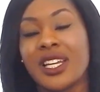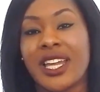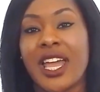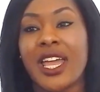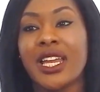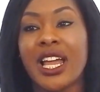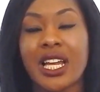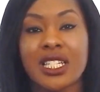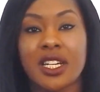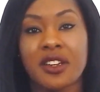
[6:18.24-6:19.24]
okay, like,
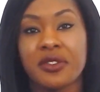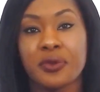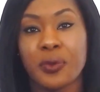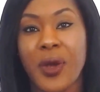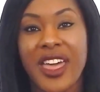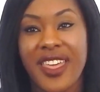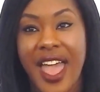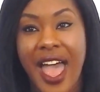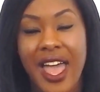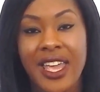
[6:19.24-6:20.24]
I don't know where
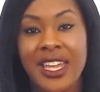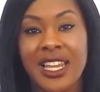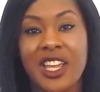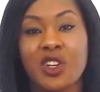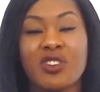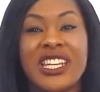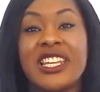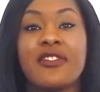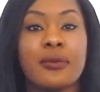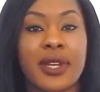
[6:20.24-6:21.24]
they're at, like, you're not really
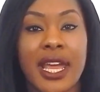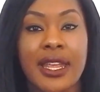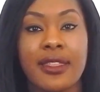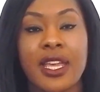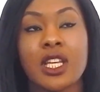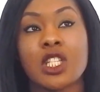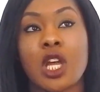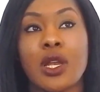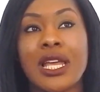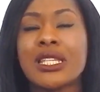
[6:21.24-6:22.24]
giving me anything.
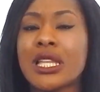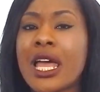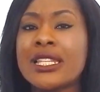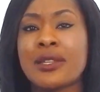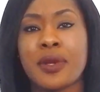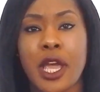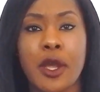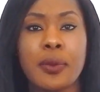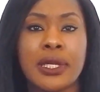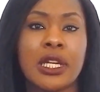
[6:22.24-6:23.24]
So let's learn to be
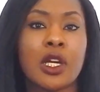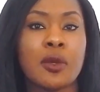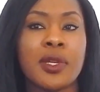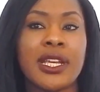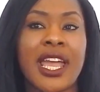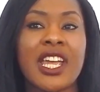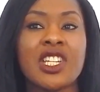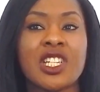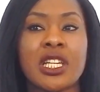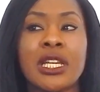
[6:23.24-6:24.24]
open in our
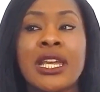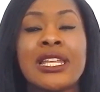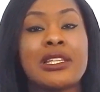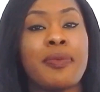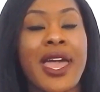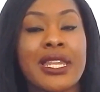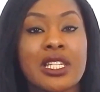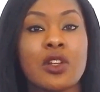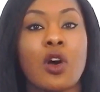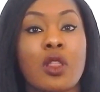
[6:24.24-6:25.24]
communication,
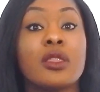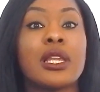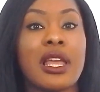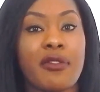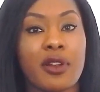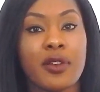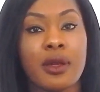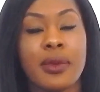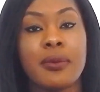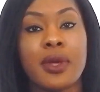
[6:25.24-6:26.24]
dependent on the level of
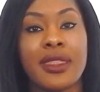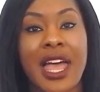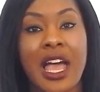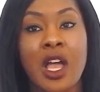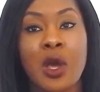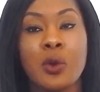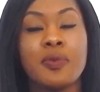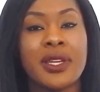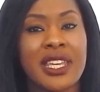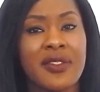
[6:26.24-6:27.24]
commitment that
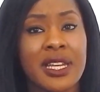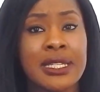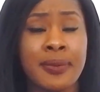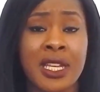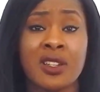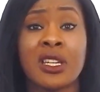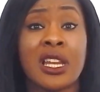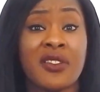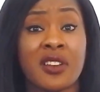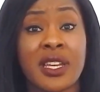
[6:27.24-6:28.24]
we've been given and dependent on the
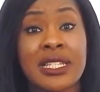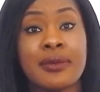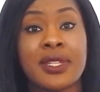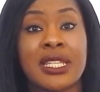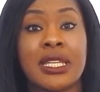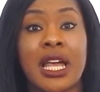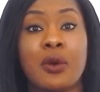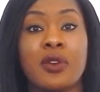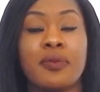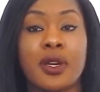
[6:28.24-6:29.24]
level of intimacy
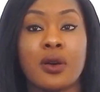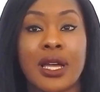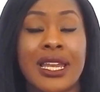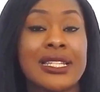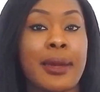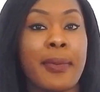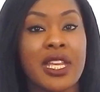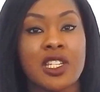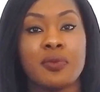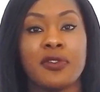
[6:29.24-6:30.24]
that we've built. And as I
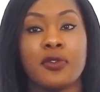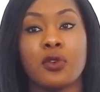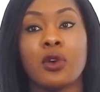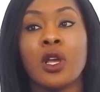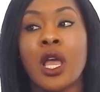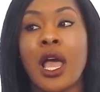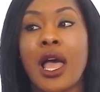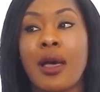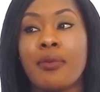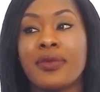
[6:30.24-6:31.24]
mentioned before,
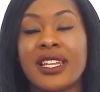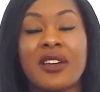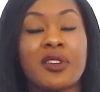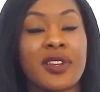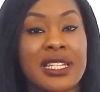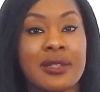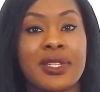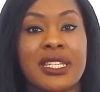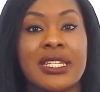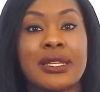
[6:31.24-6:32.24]
the level of
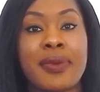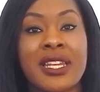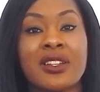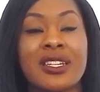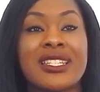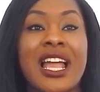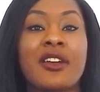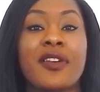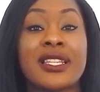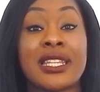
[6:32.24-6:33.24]
intimacy is dependent on the
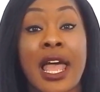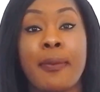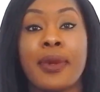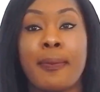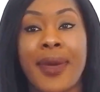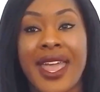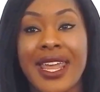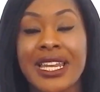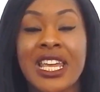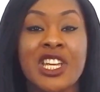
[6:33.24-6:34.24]
sacrifices that have been
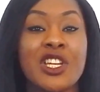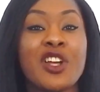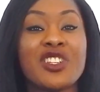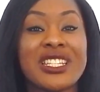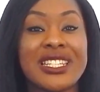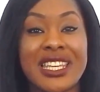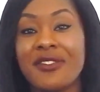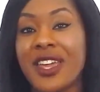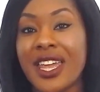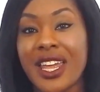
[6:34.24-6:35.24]
made. You don't just
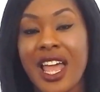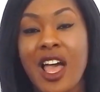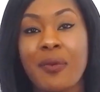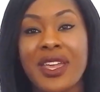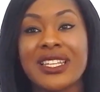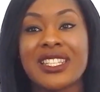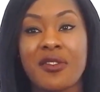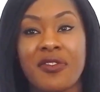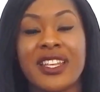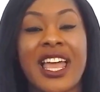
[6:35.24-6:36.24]
give it, it's
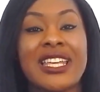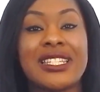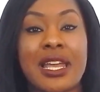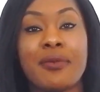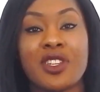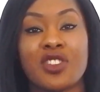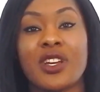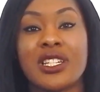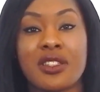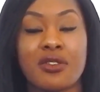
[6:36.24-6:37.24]
something that is
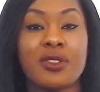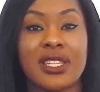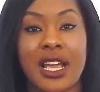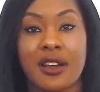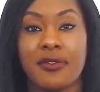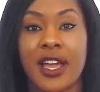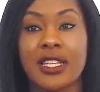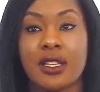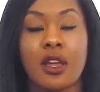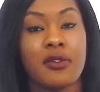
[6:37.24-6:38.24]
demonstrated through
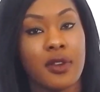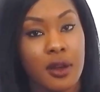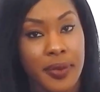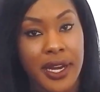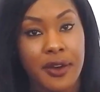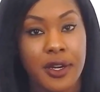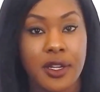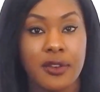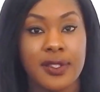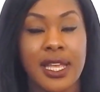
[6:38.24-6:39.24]
sacrifice over a period
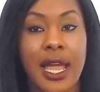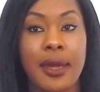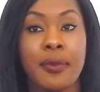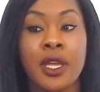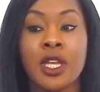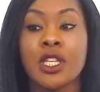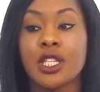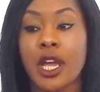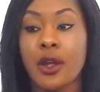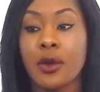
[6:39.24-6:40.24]
of time.
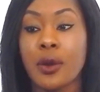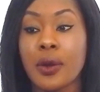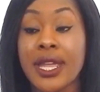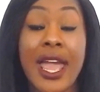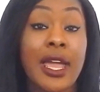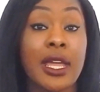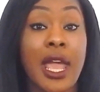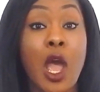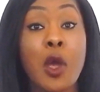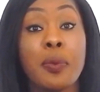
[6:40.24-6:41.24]
So yeah,
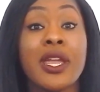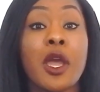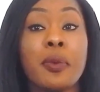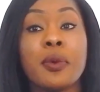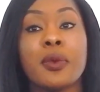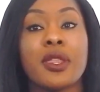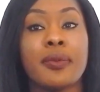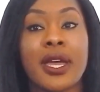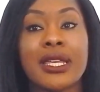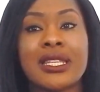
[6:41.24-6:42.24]
be open with a
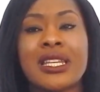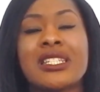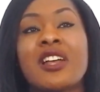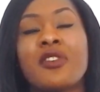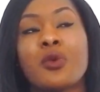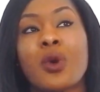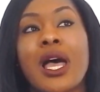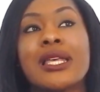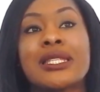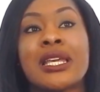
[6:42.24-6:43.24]
person. There's nothing
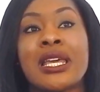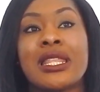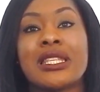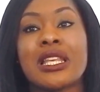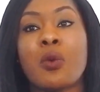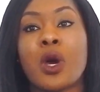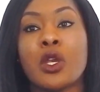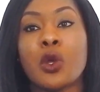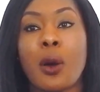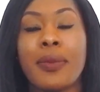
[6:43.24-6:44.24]
worse than
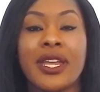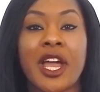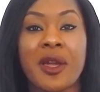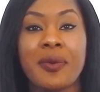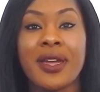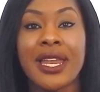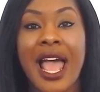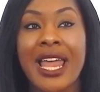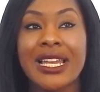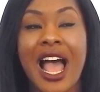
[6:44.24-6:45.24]
someone not being open,
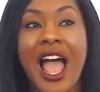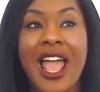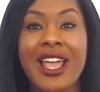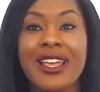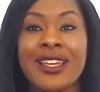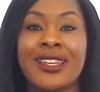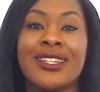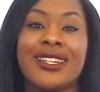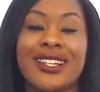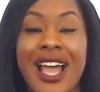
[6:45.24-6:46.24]
and
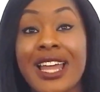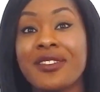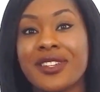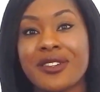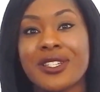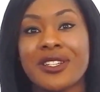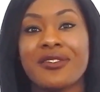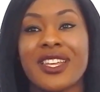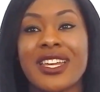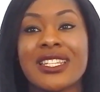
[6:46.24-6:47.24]
I'm kind of guilty
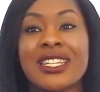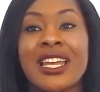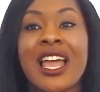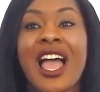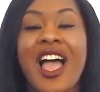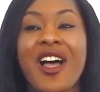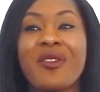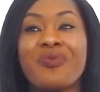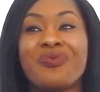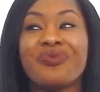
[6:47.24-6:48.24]
of this.
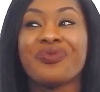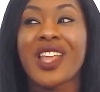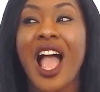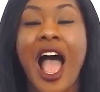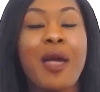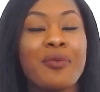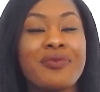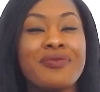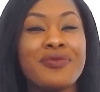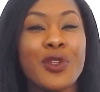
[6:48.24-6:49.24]
I'm
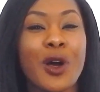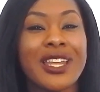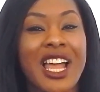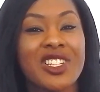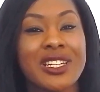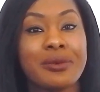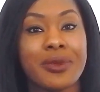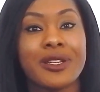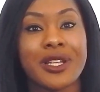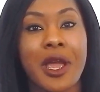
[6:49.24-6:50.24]
not naturally the
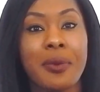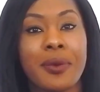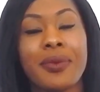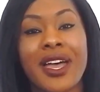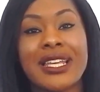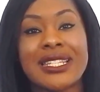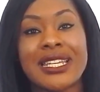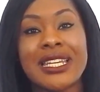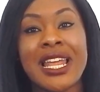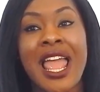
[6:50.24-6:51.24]
most open
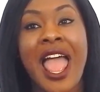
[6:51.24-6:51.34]
person,